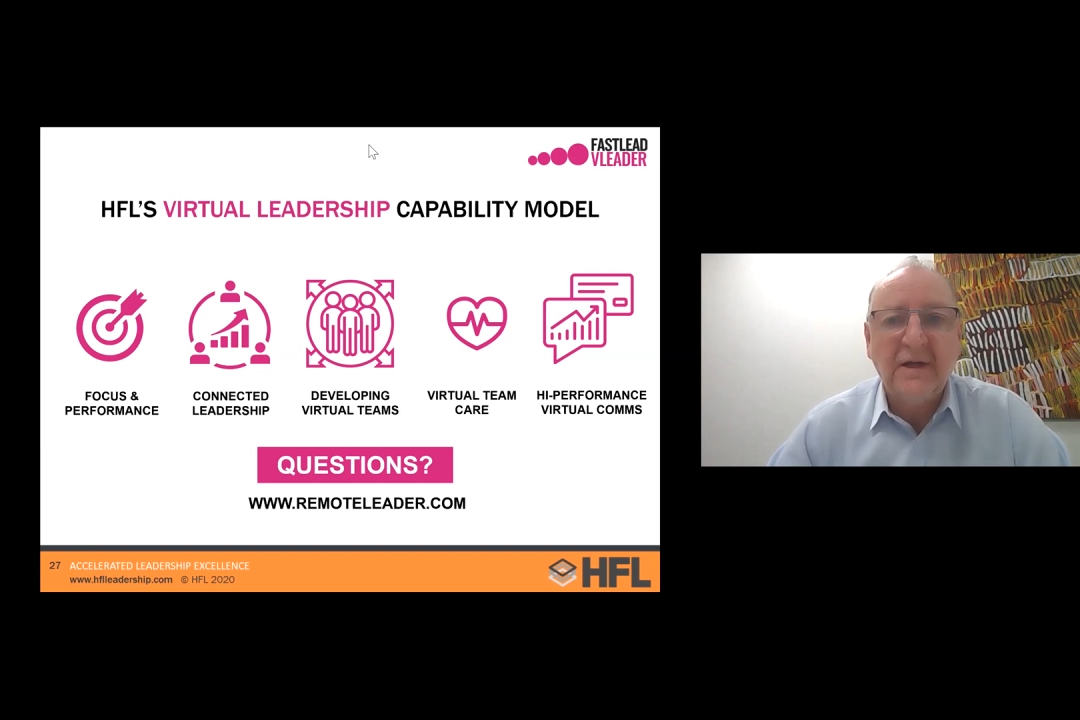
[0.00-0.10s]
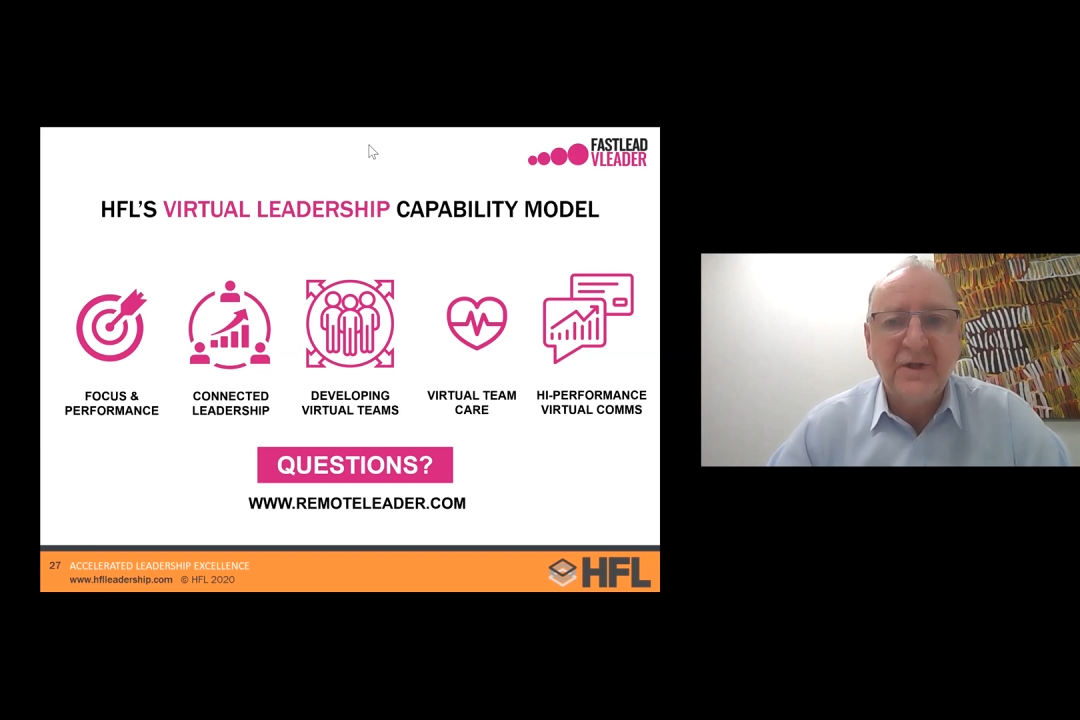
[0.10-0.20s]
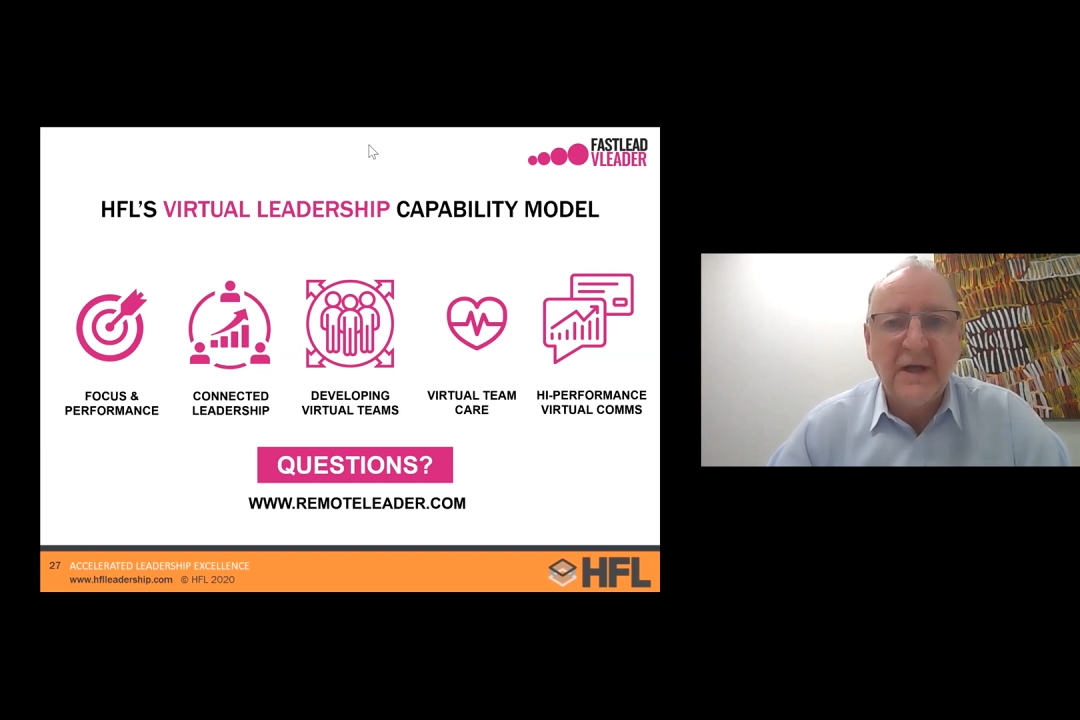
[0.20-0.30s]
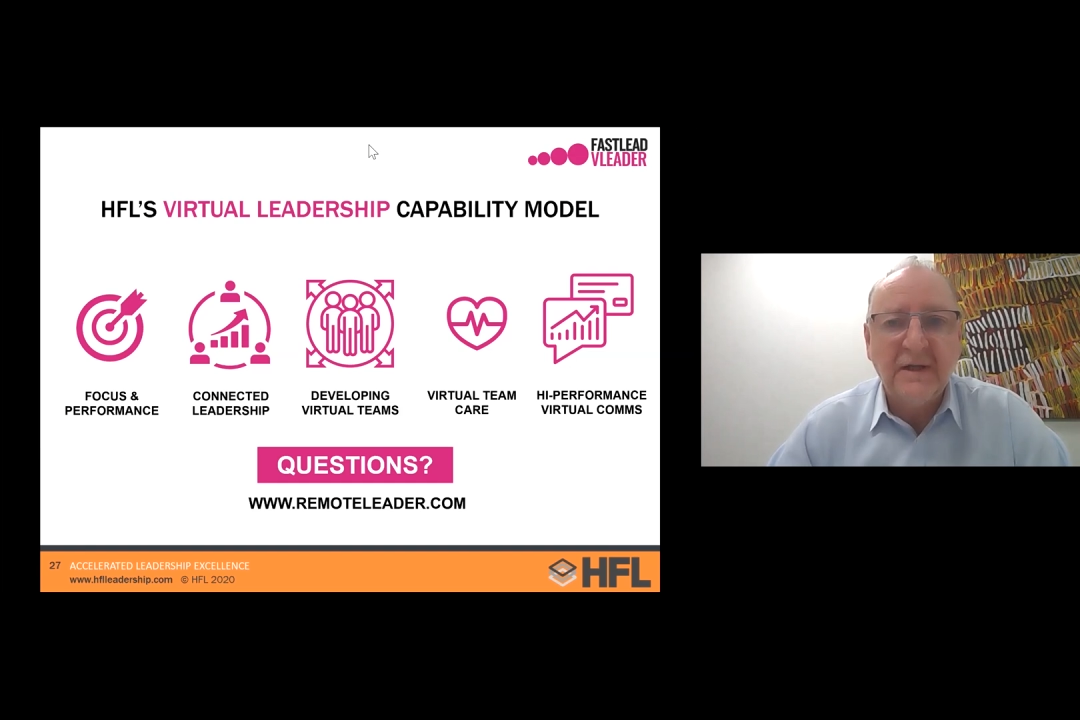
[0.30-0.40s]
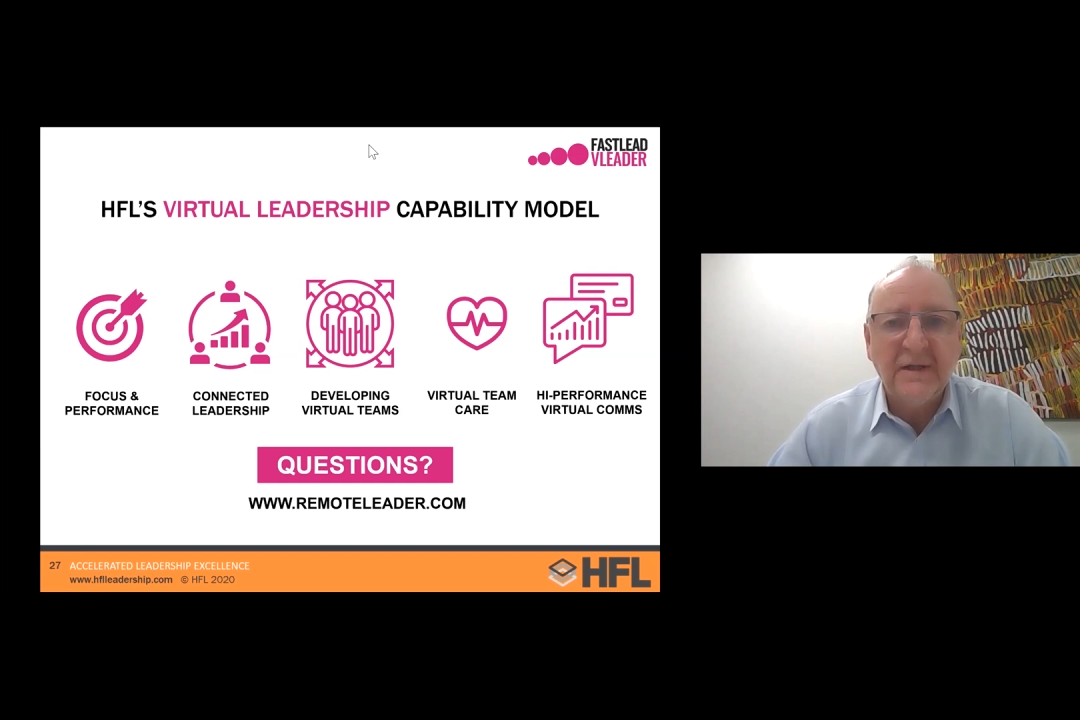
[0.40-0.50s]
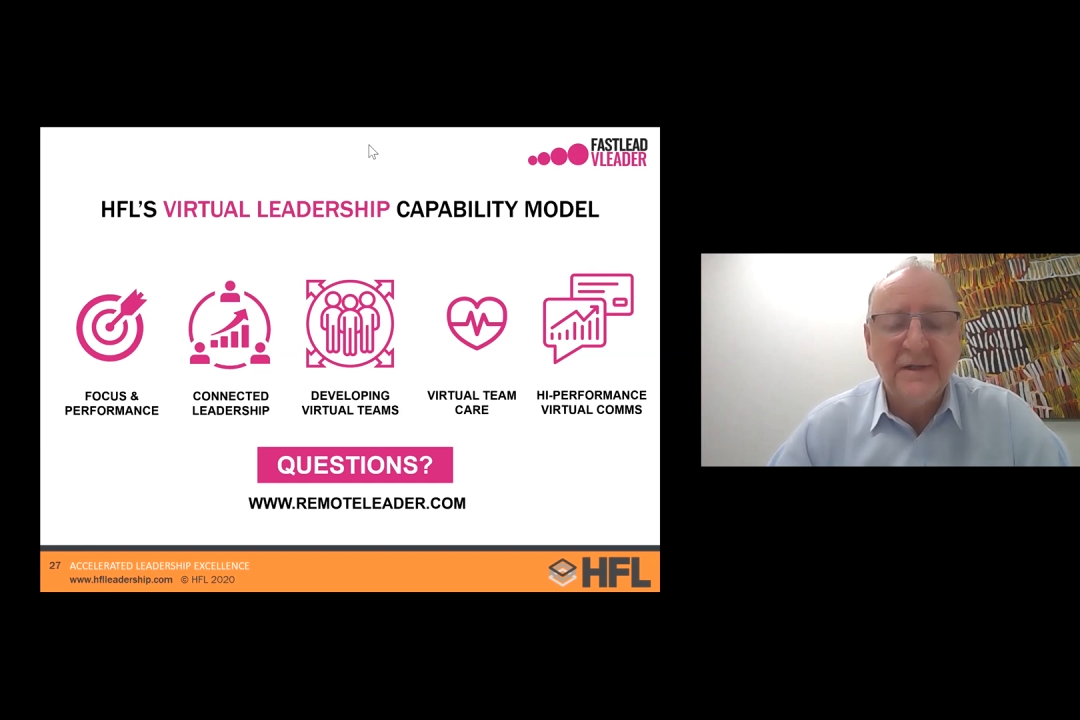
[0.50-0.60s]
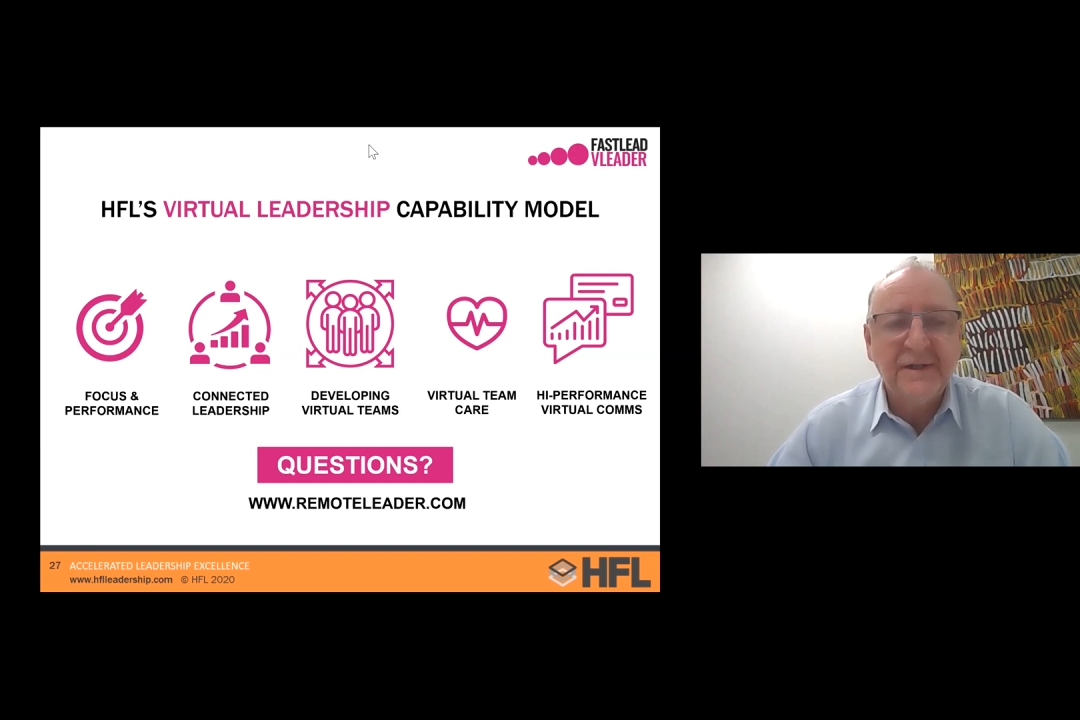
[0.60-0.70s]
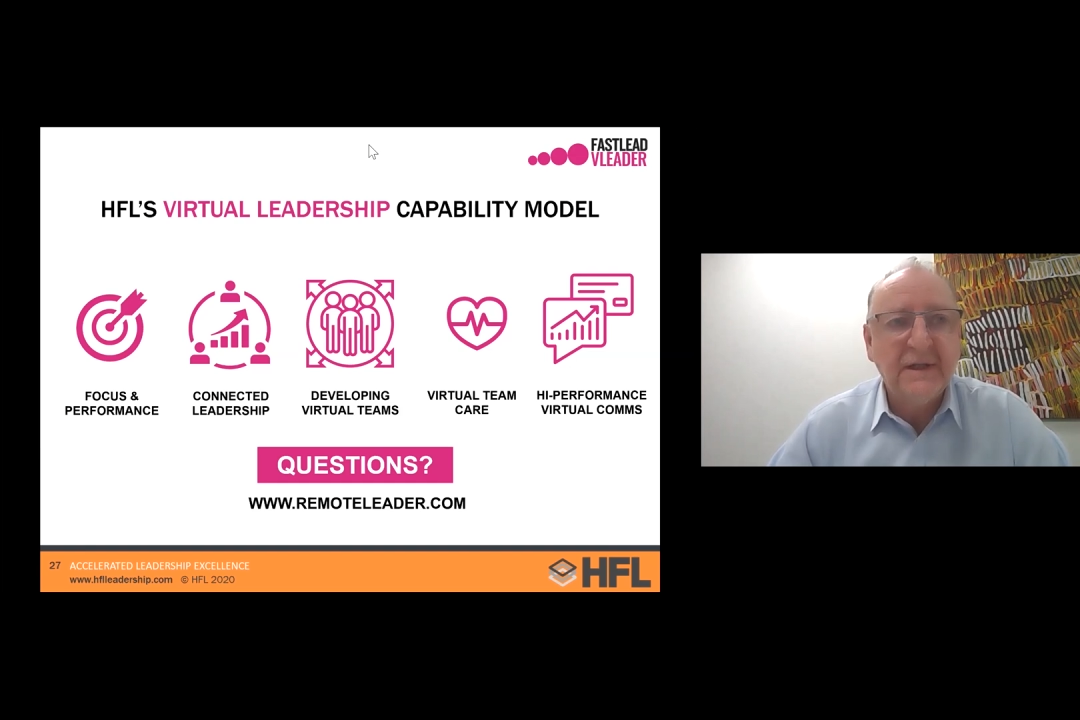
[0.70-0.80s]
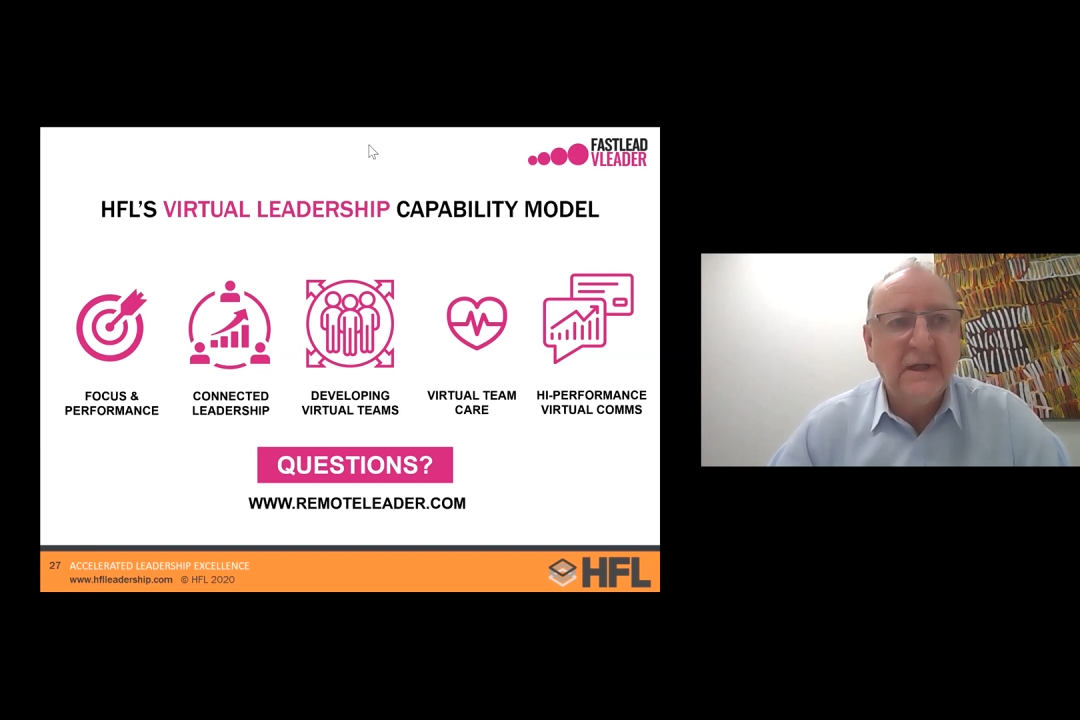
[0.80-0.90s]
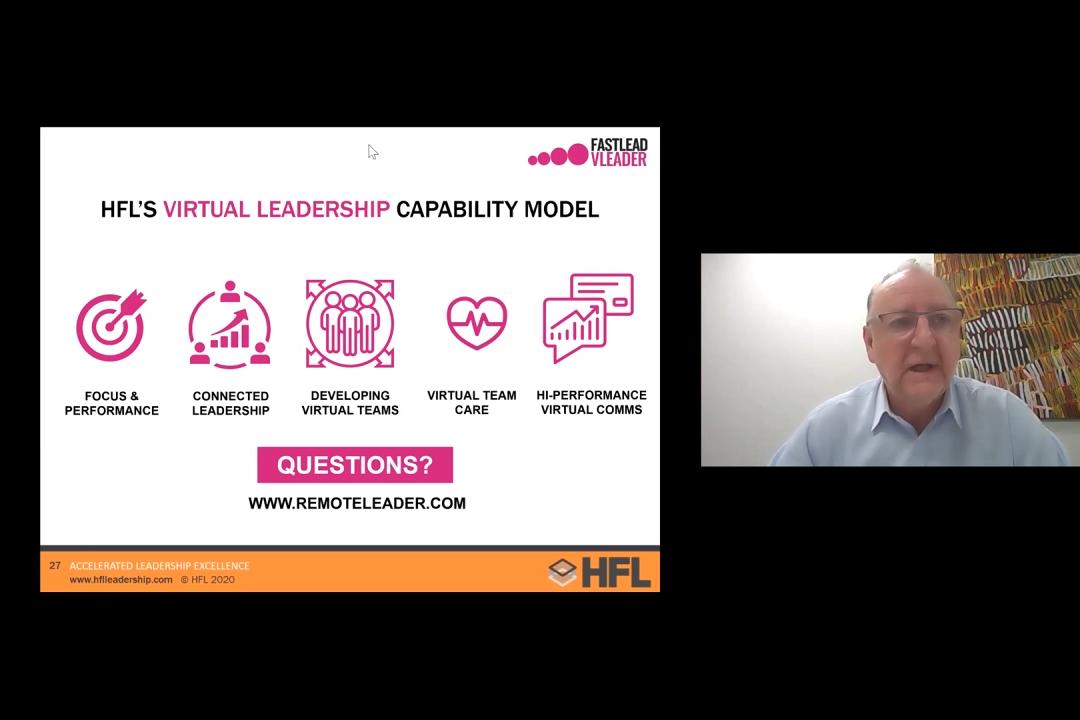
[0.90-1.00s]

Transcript: agendas.